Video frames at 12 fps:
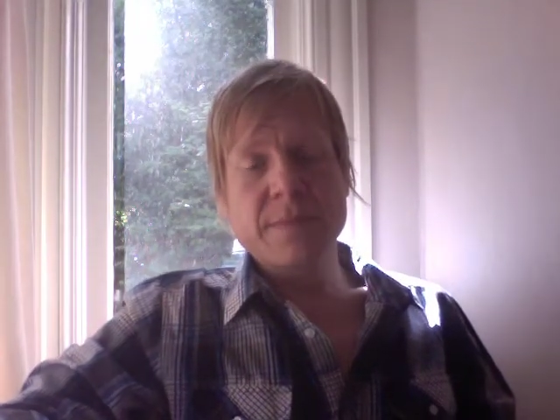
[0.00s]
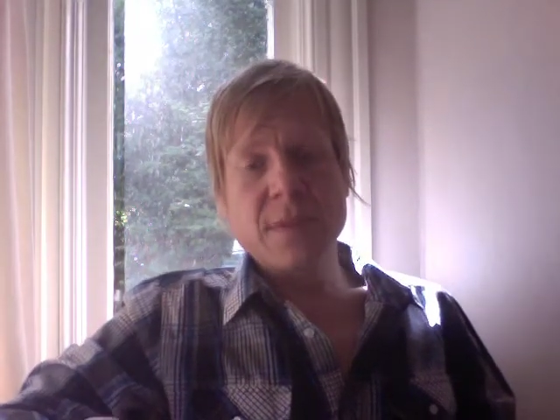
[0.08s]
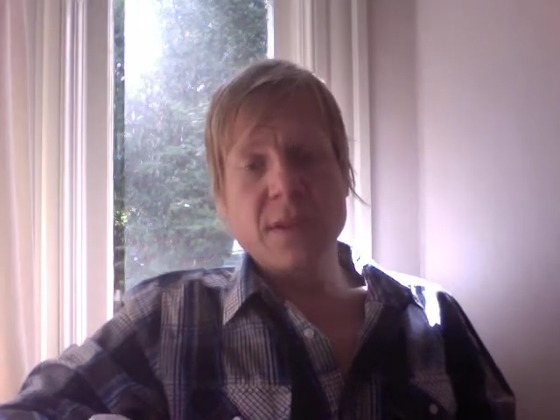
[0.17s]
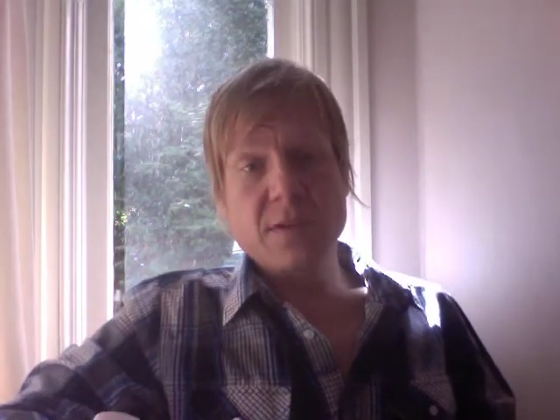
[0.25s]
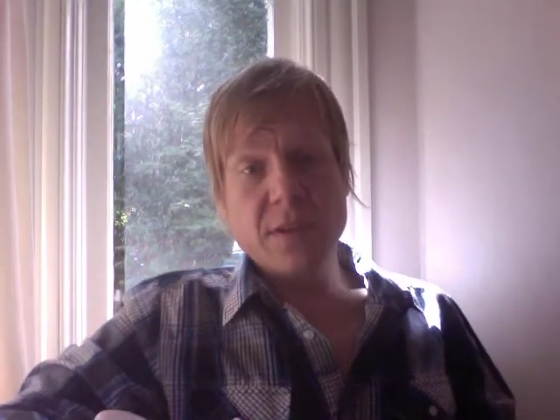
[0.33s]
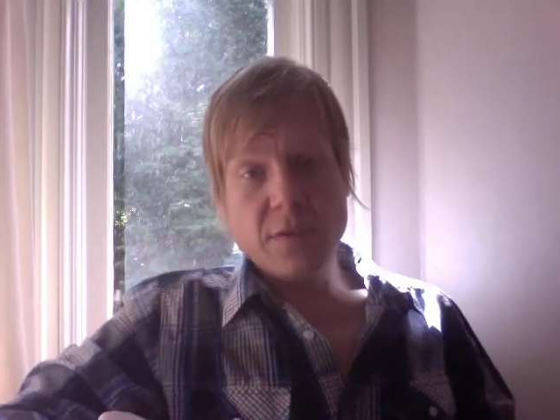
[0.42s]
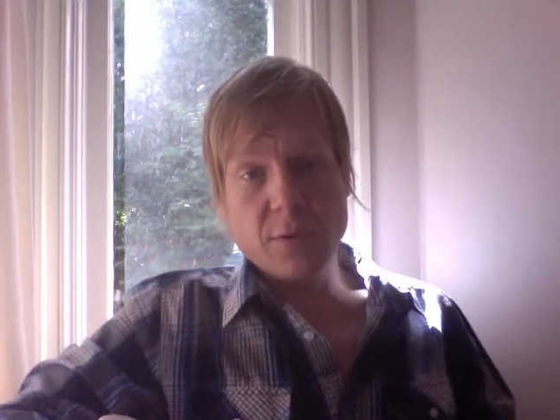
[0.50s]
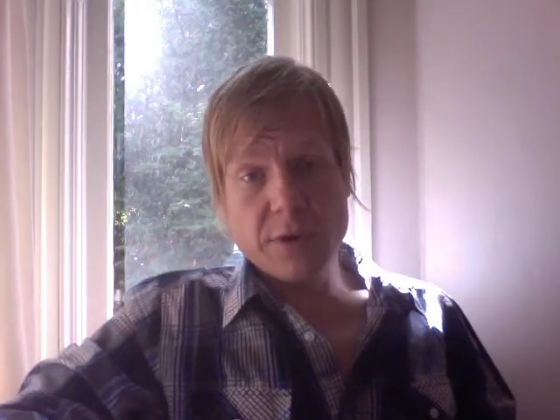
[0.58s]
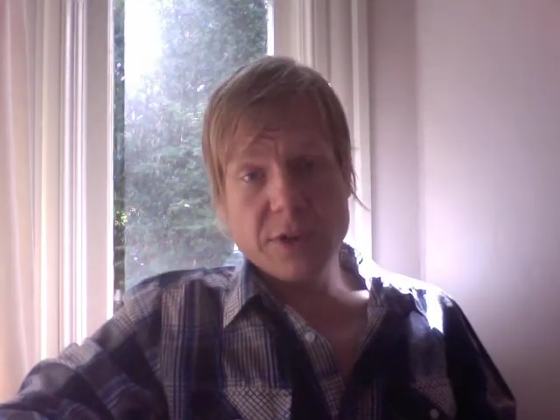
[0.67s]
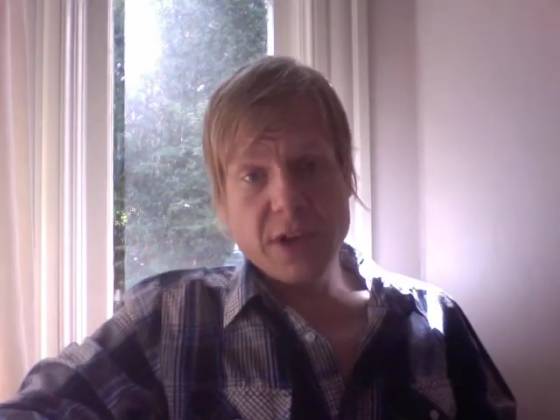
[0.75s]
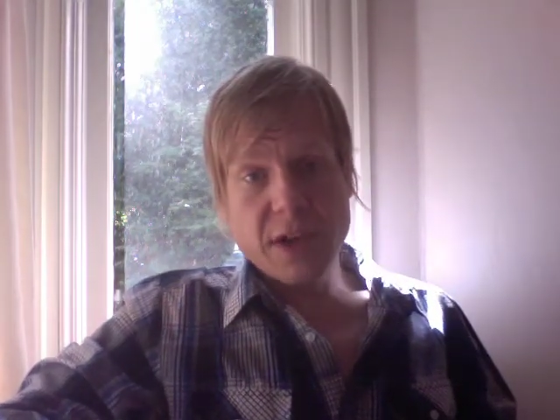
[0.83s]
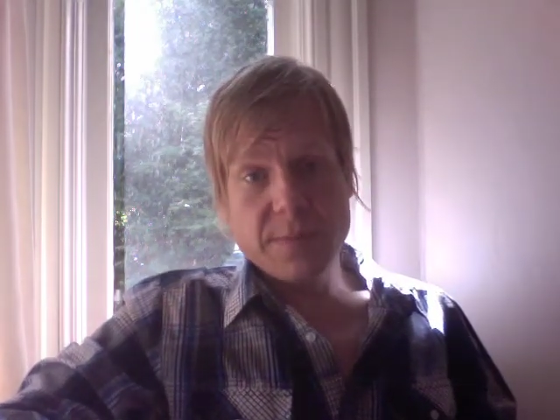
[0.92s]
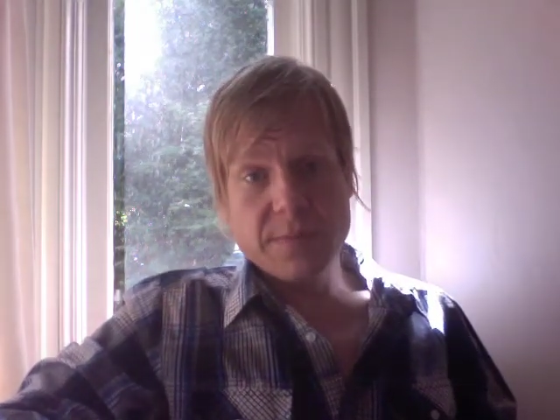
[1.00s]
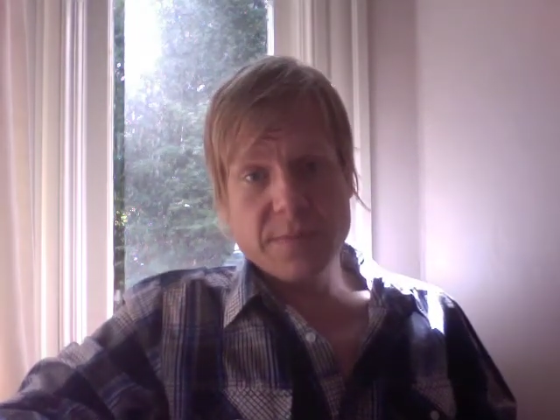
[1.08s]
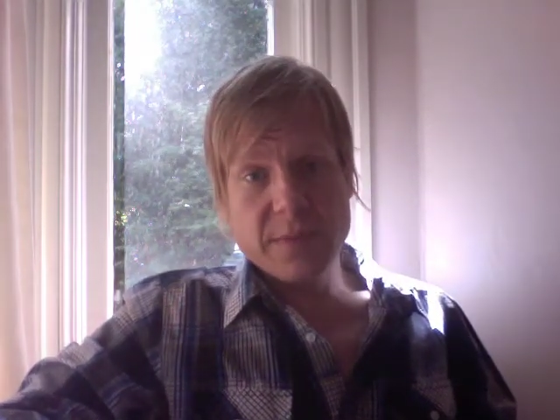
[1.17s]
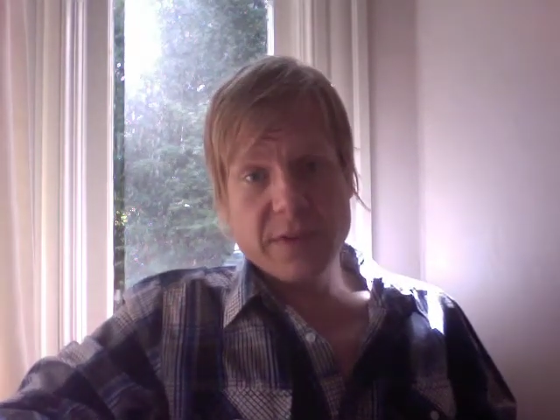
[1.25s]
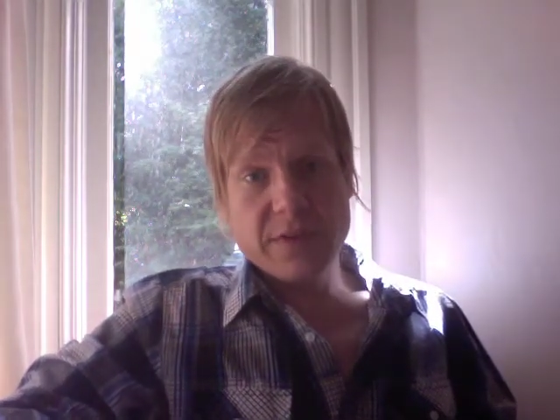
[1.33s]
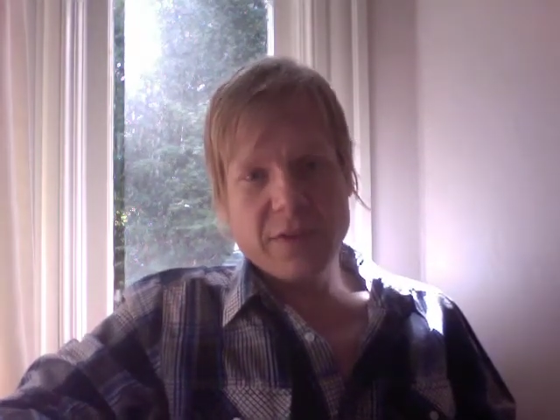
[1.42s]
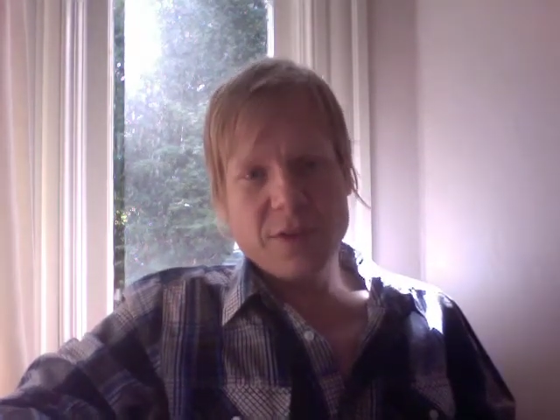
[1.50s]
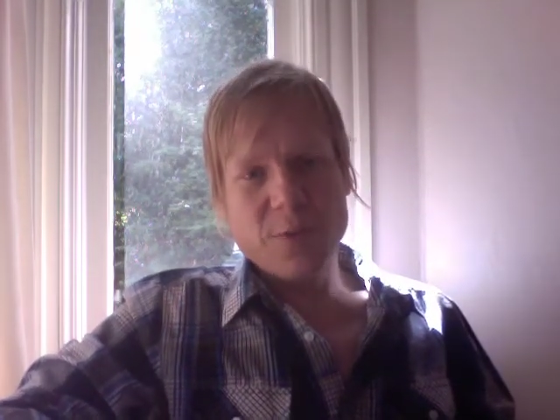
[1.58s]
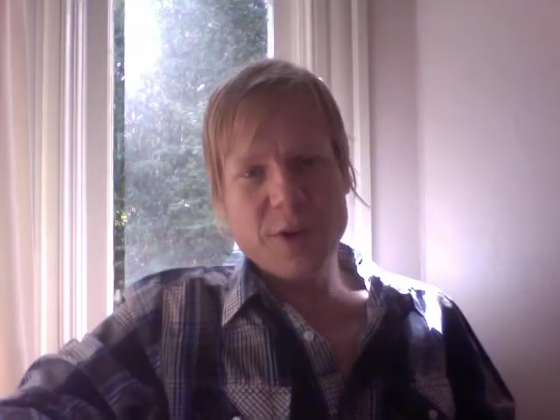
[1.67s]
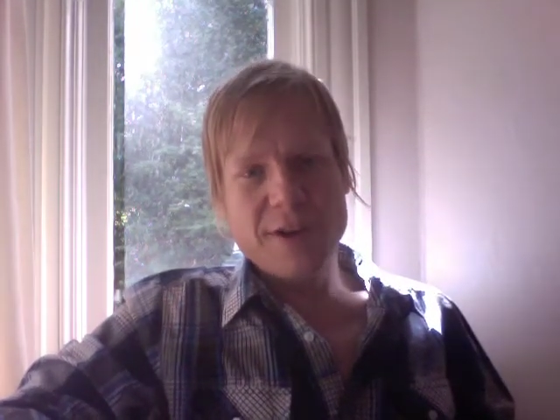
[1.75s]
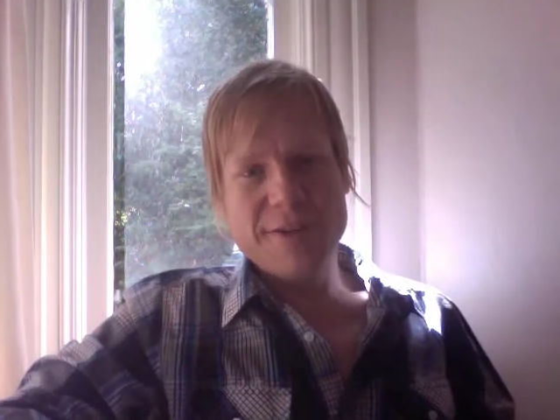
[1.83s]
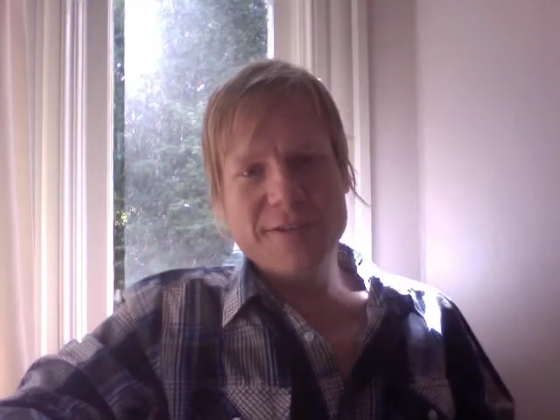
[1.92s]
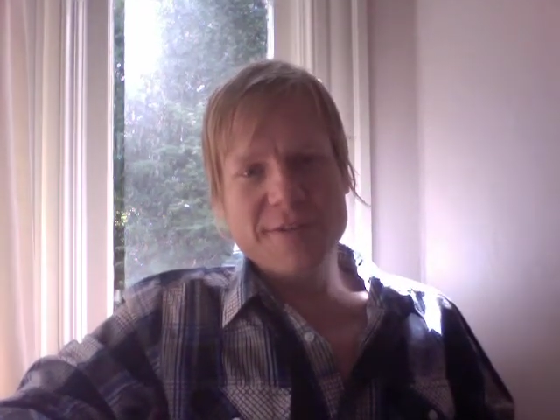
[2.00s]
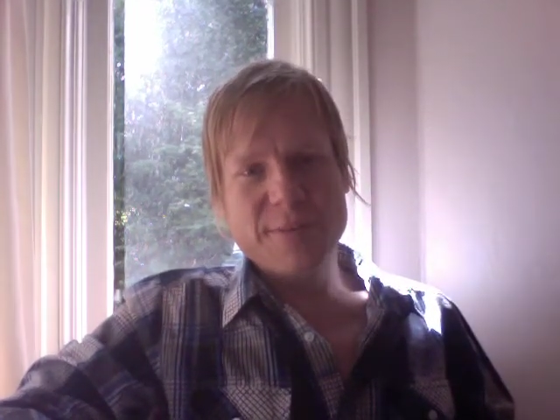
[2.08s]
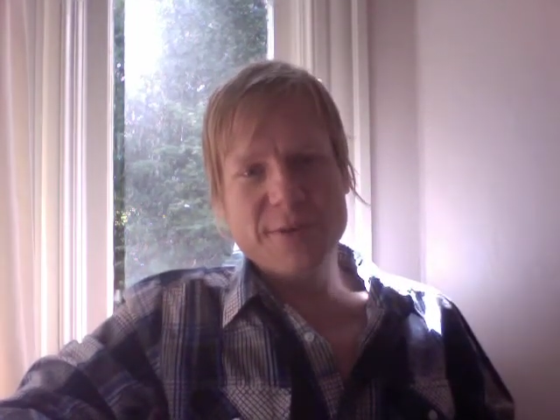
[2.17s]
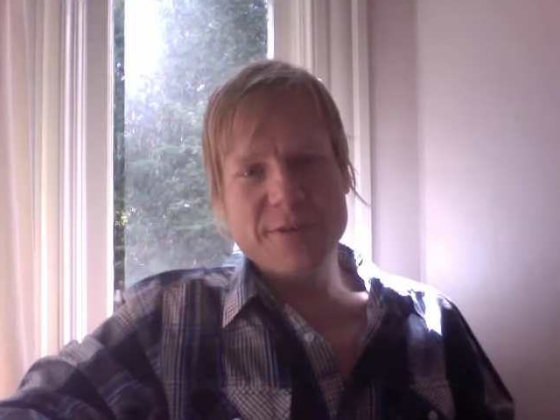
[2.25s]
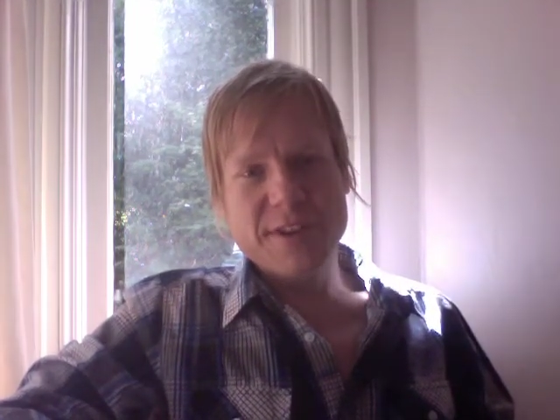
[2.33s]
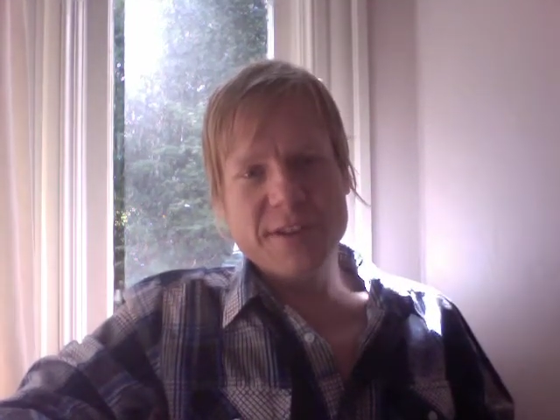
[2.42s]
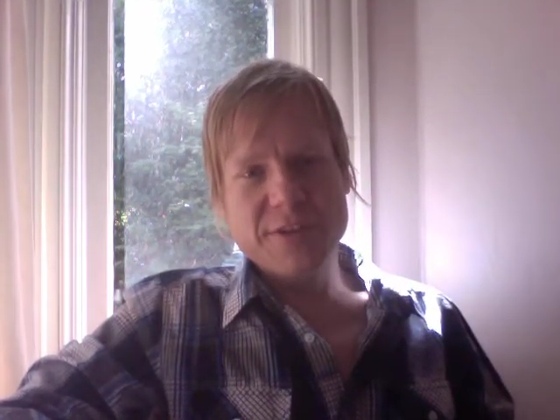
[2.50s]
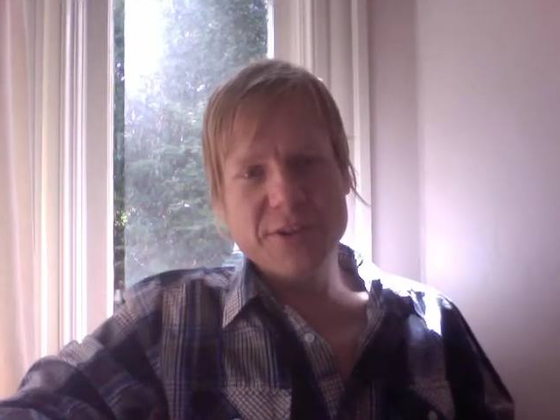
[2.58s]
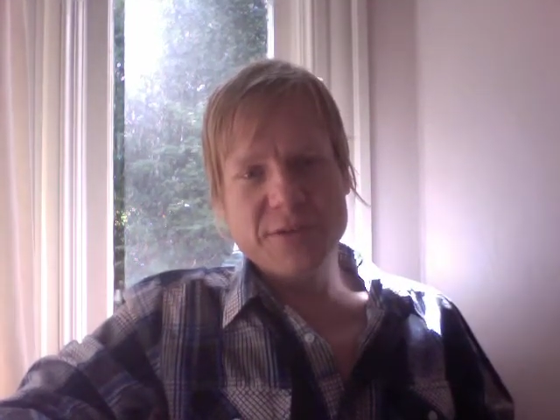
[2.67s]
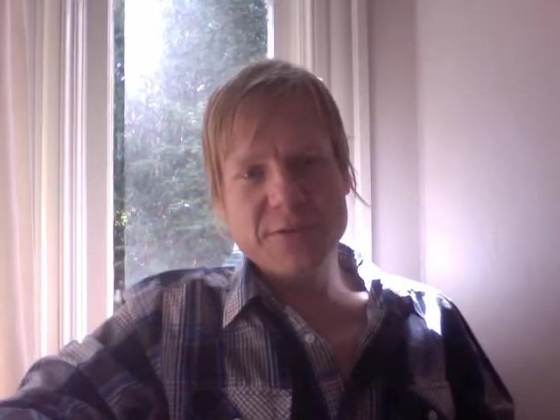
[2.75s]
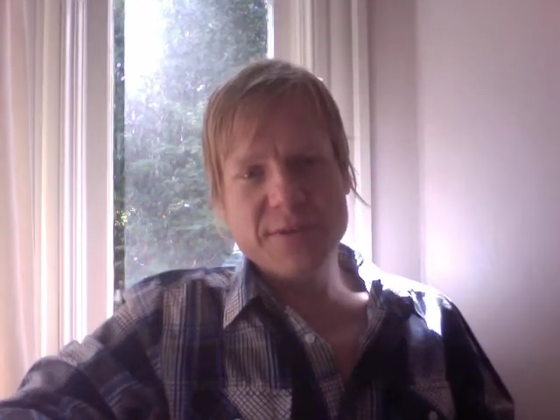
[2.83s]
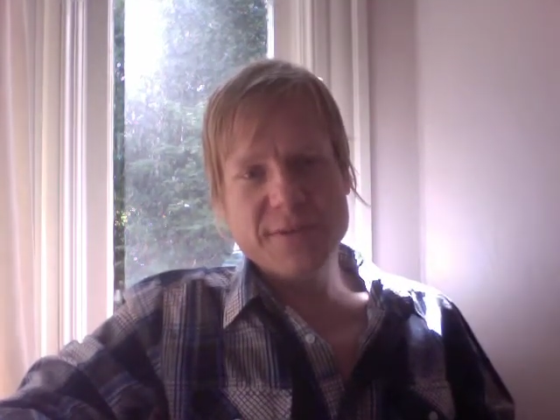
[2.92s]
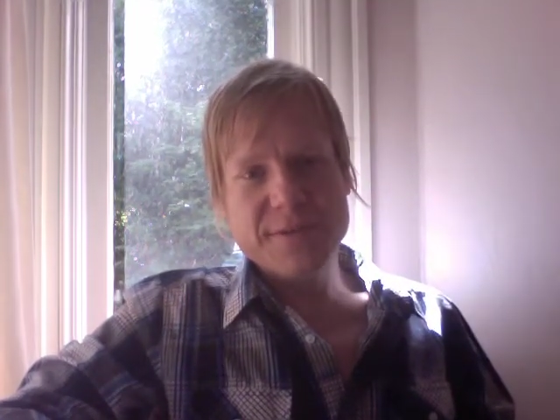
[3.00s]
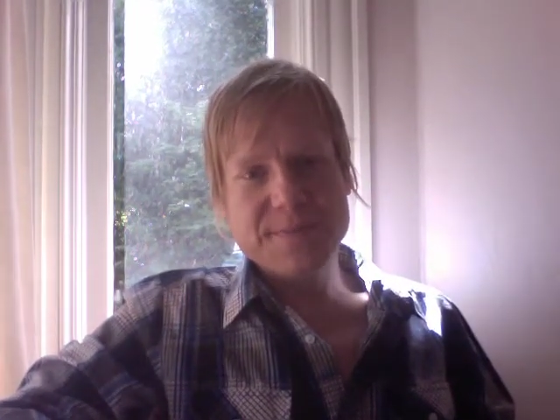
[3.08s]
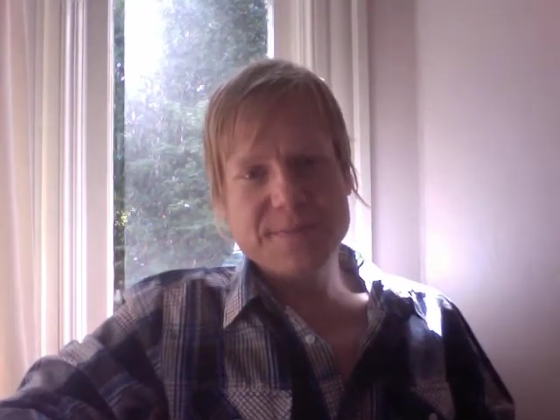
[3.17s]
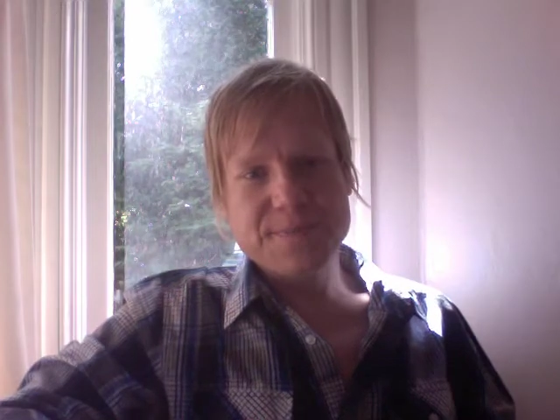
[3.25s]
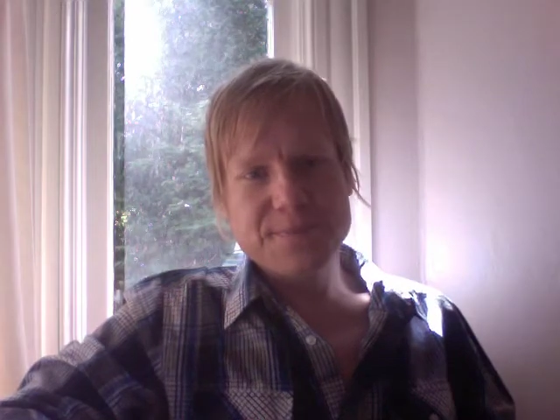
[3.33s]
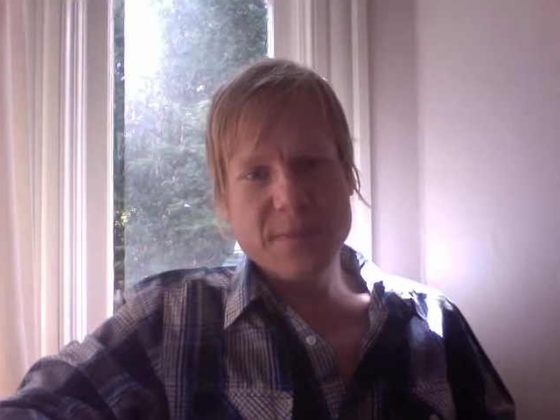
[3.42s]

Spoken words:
So this workshop is called 100% Juice.